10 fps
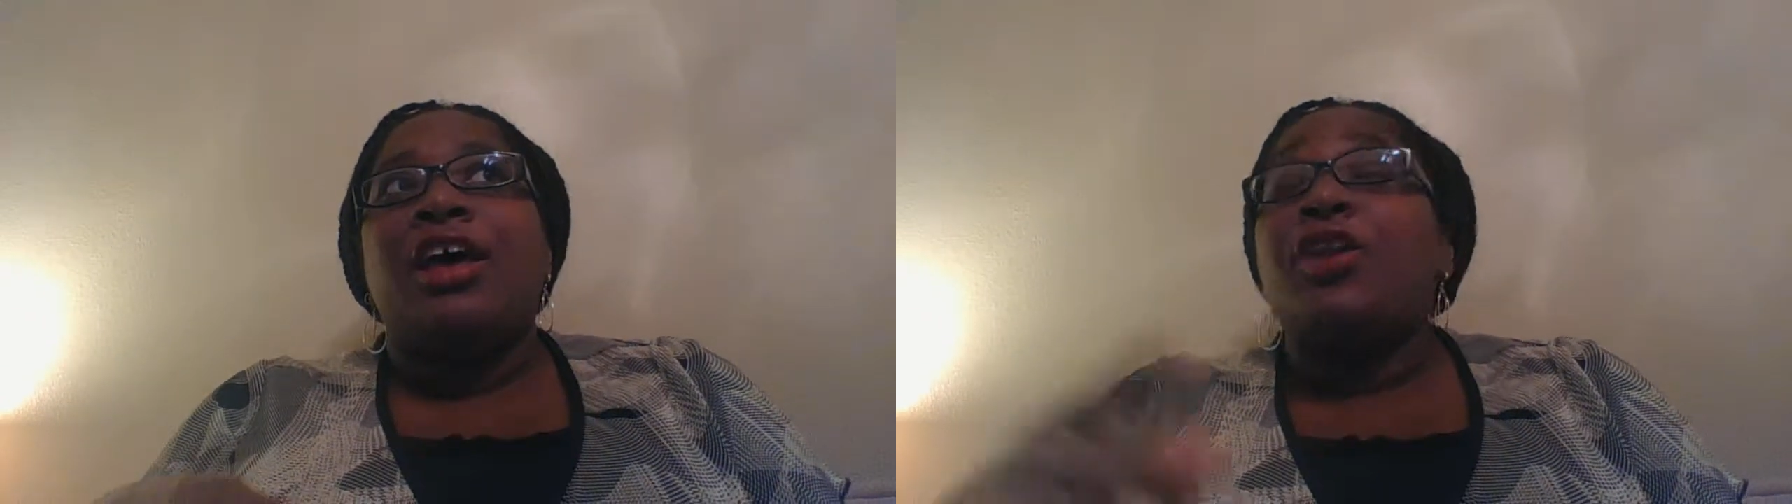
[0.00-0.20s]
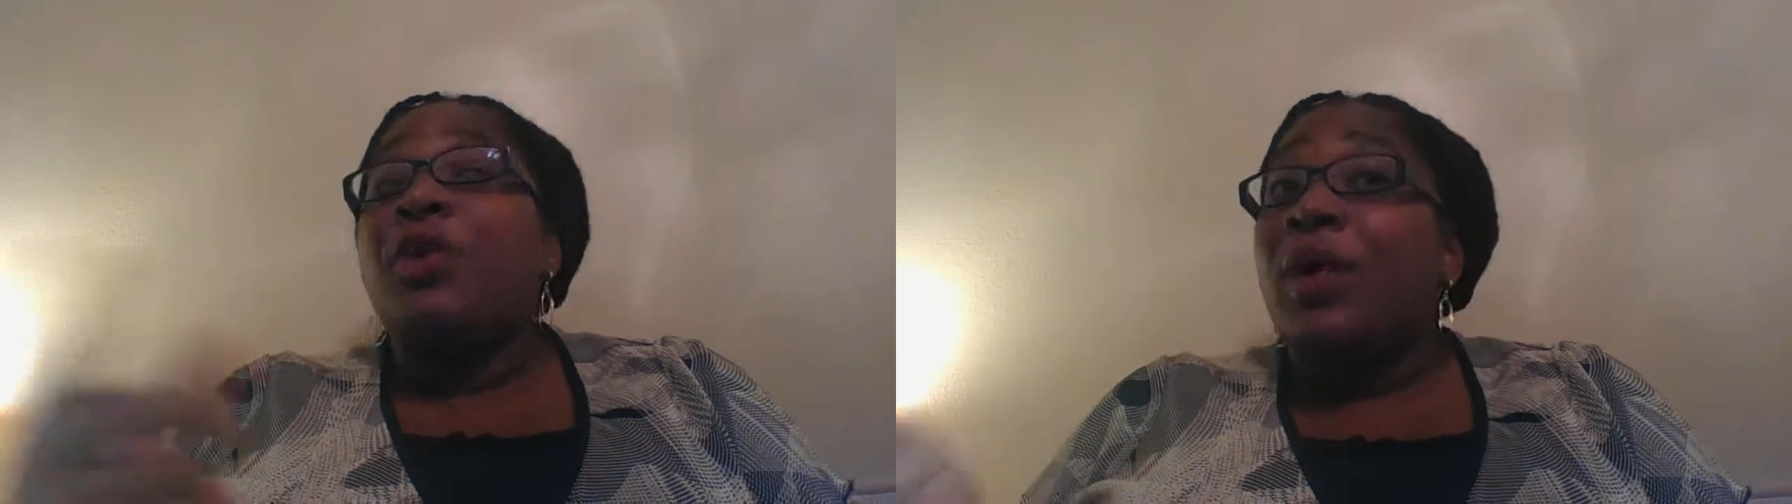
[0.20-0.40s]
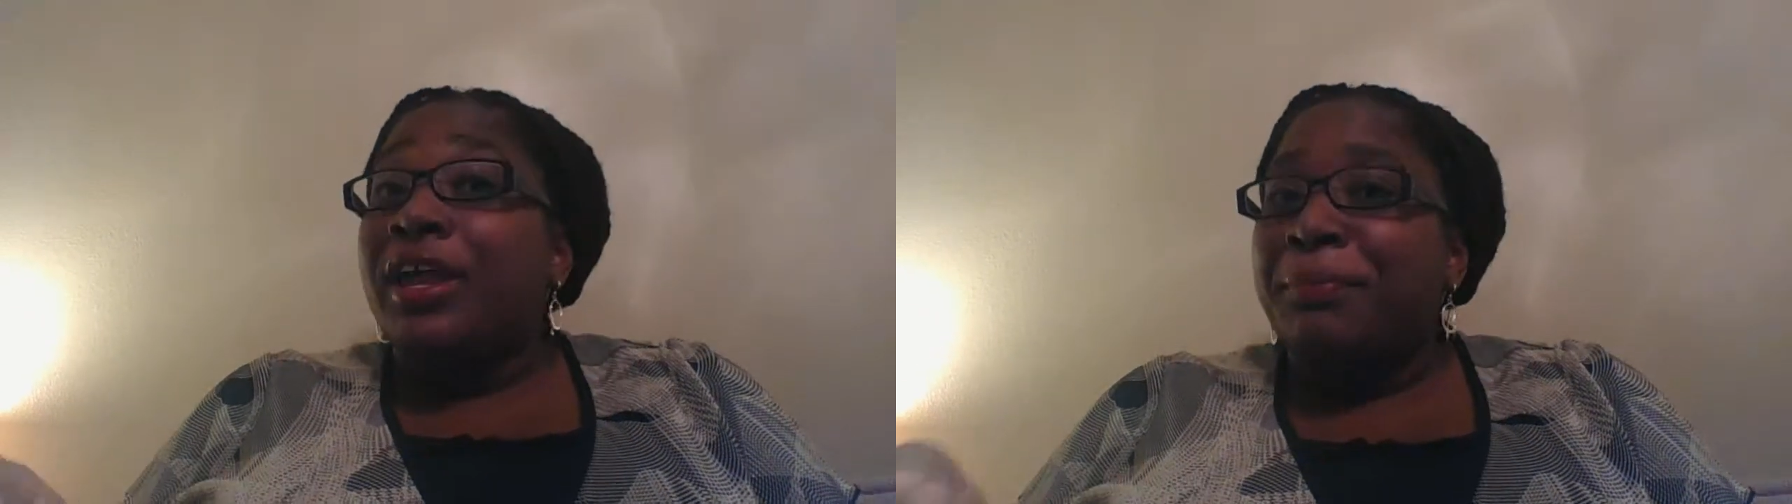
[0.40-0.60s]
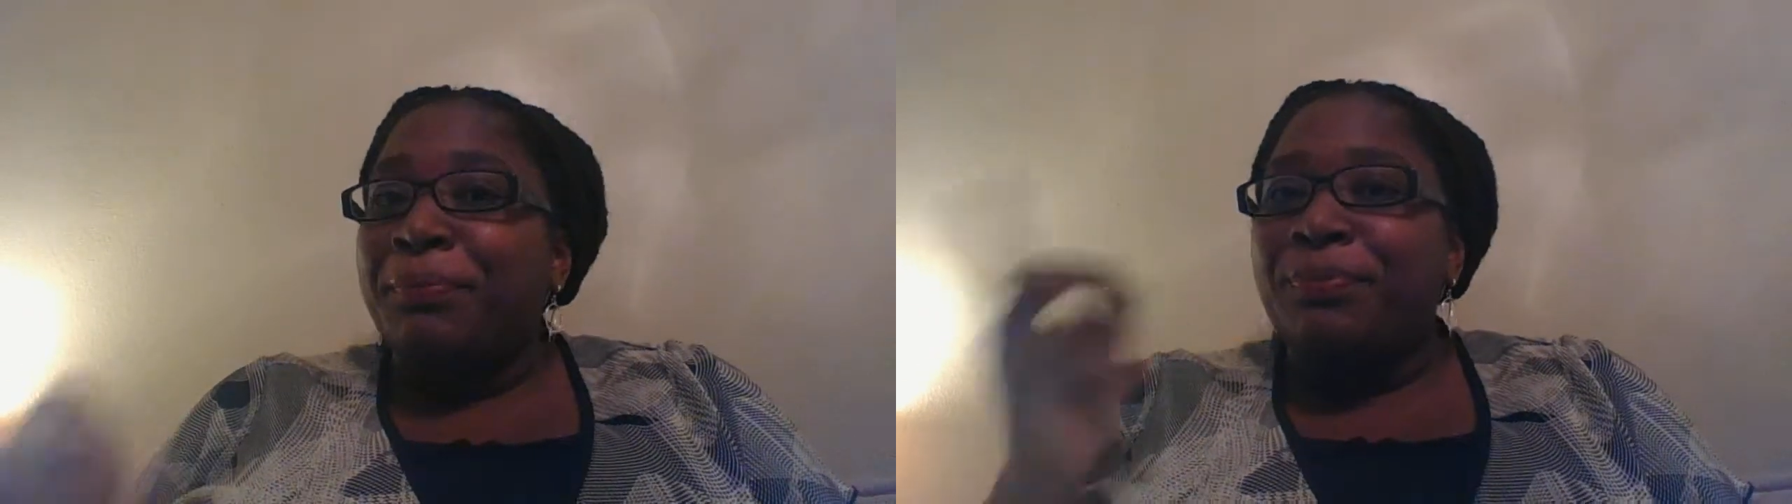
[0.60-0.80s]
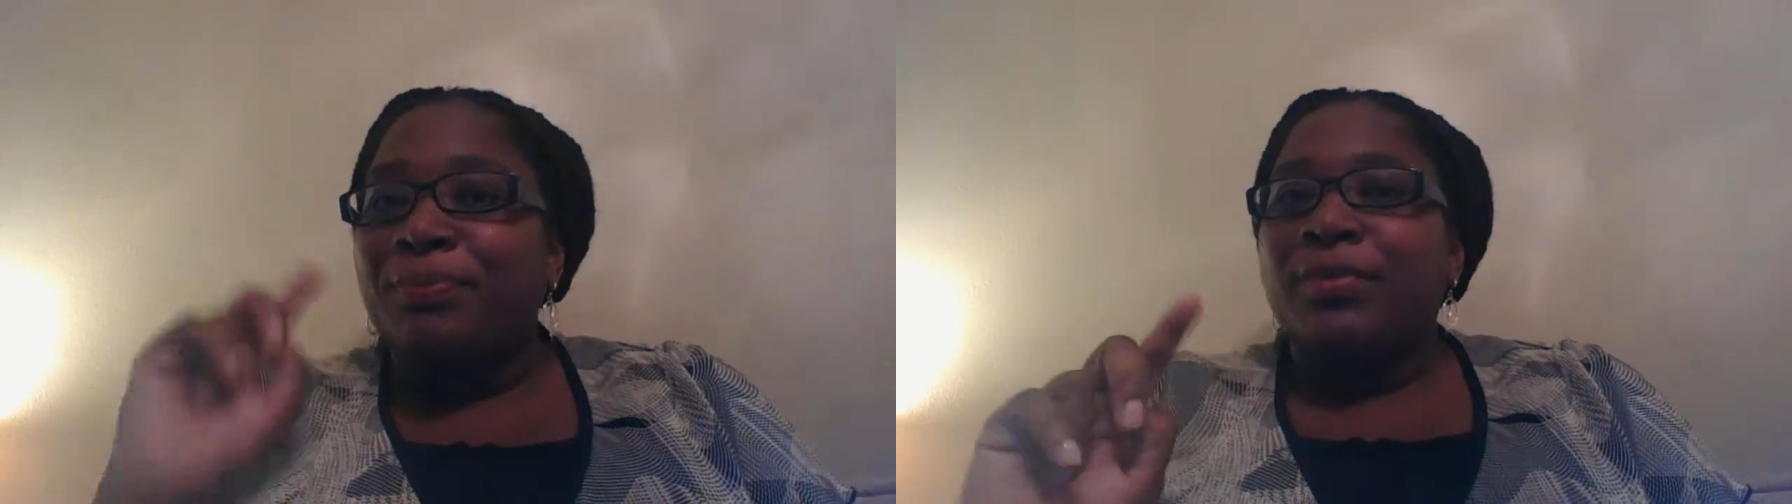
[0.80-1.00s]
annoying,
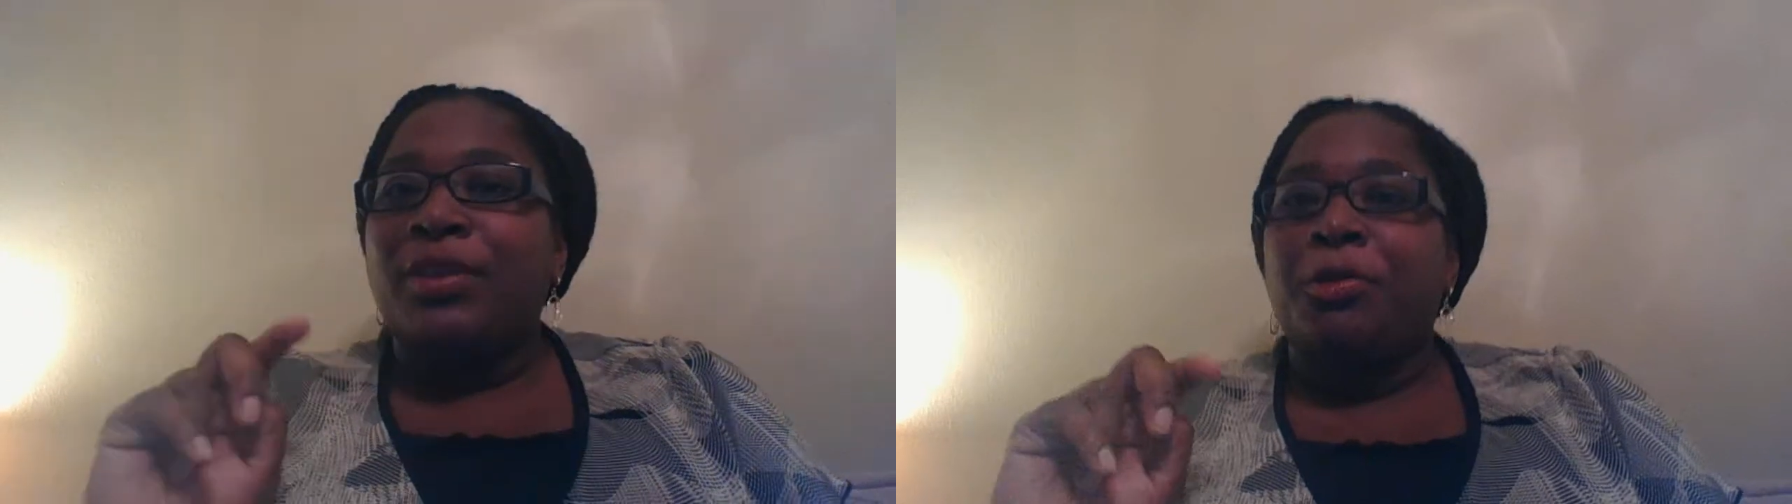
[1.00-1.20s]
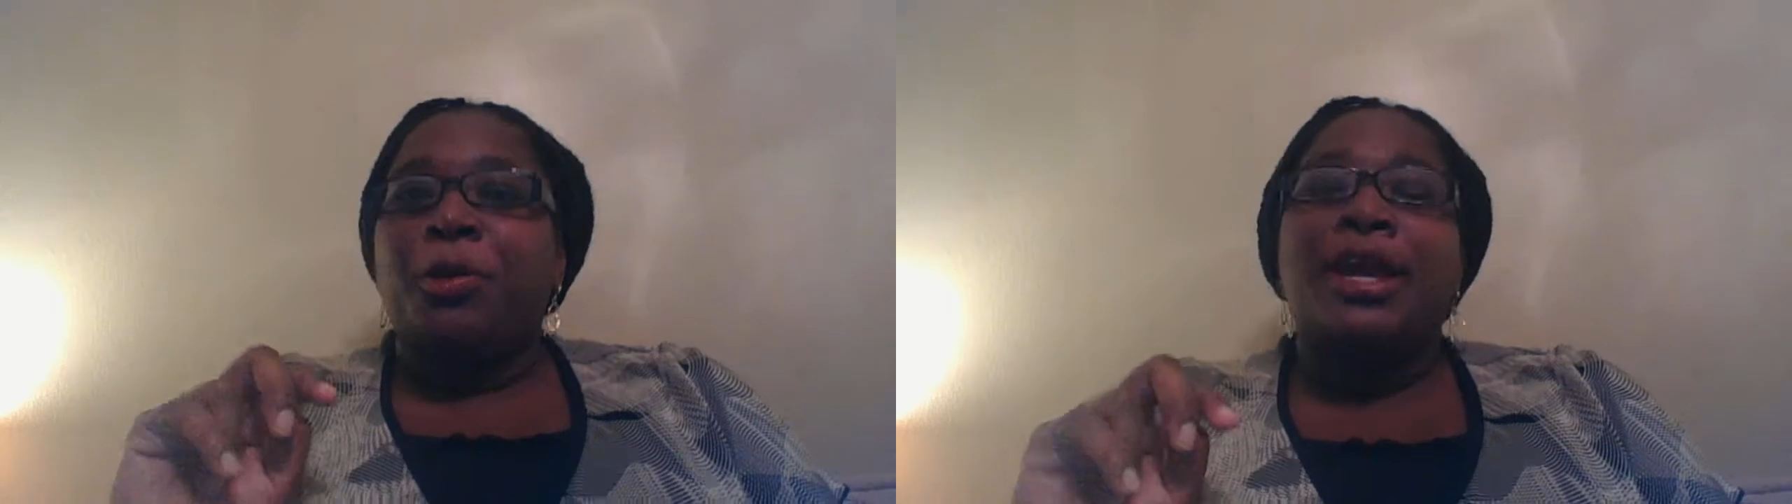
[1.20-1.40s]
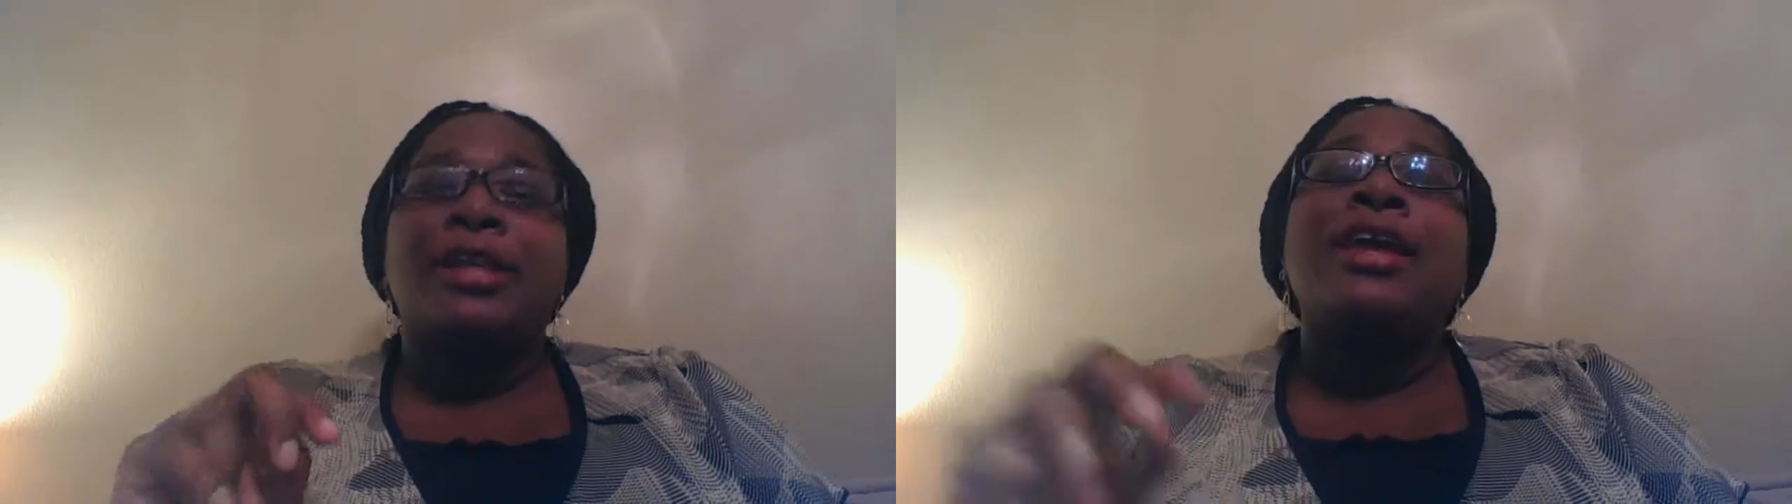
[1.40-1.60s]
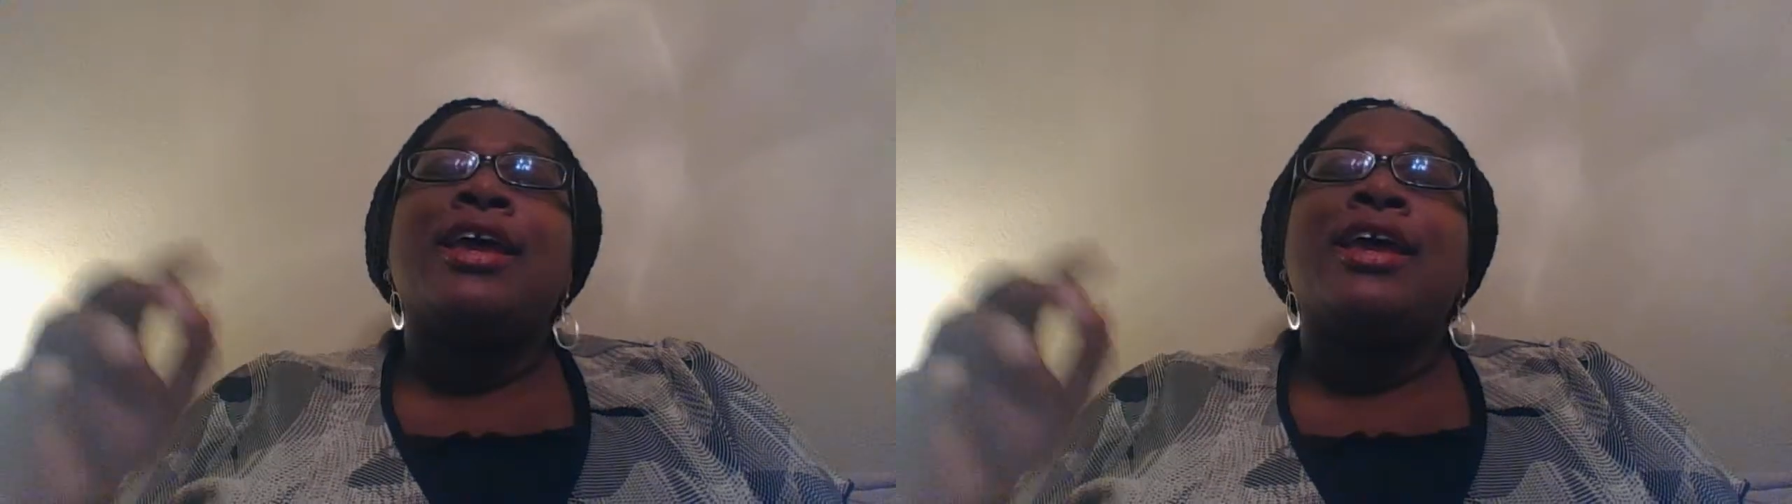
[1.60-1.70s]
right?